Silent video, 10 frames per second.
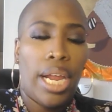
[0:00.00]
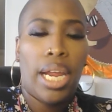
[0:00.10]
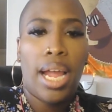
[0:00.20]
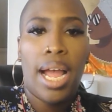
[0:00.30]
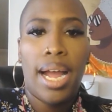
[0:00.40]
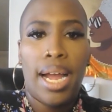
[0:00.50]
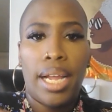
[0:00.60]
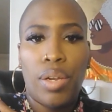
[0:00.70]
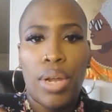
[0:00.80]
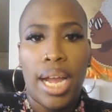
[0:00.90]
Okay, hi
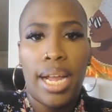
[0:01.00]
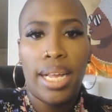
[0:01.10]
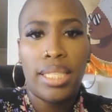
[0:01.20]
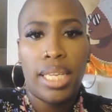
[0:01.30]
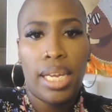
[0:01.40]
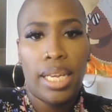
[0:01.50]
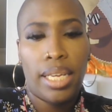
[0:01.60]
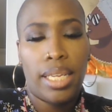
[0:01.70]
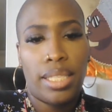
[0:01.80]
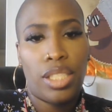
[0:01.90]
you guys. It
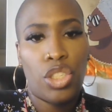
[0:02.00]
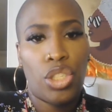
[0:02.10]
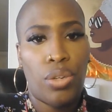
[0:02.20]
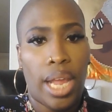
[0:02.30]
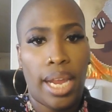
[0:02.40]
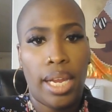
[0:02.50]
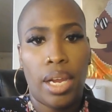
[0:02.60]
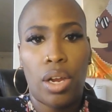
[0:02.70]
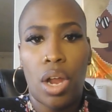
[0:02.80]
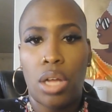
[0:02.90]
is Jude
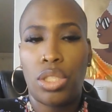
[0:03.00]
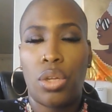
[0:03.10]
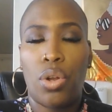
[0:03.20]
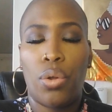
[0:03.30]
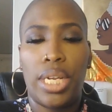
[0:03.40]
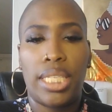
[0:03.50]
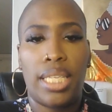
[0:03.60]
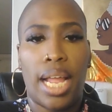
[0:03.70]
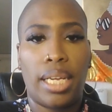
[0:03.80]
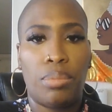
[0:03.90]
here, also known as
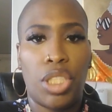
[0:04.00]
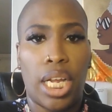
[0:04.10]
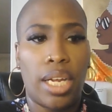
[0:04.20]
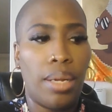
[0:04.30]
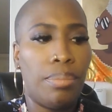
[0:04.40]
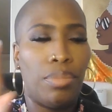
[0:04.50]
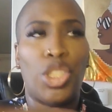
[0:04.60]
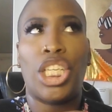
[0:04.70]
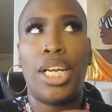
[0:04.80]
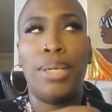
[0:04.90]
Nanyu
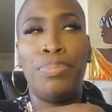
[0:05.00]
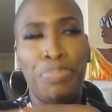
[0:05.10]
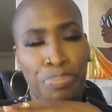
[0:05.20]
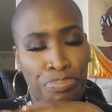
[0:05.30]
Shakum.